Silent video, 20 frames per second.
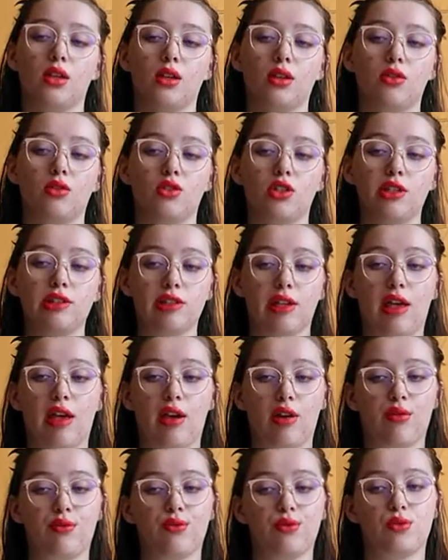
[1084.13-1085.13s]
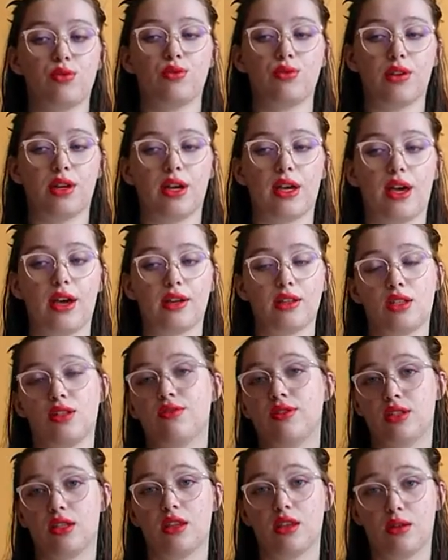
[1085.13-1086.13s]
You just have to
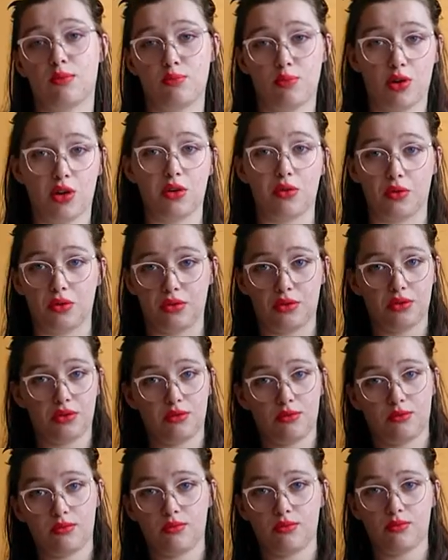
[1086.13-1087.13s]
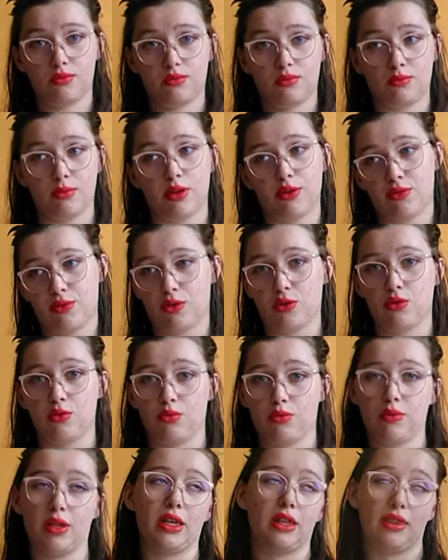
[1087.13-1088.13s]
activate their powers before you
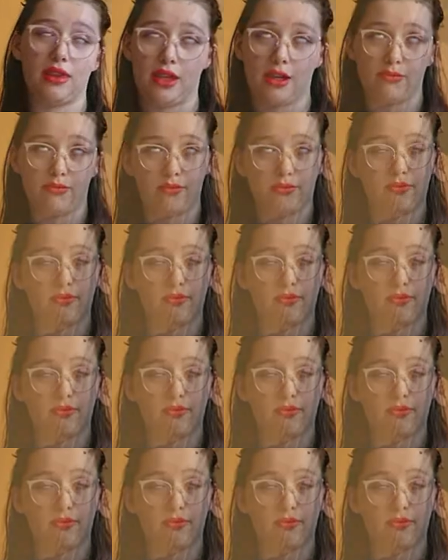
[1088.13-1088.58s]
eat them.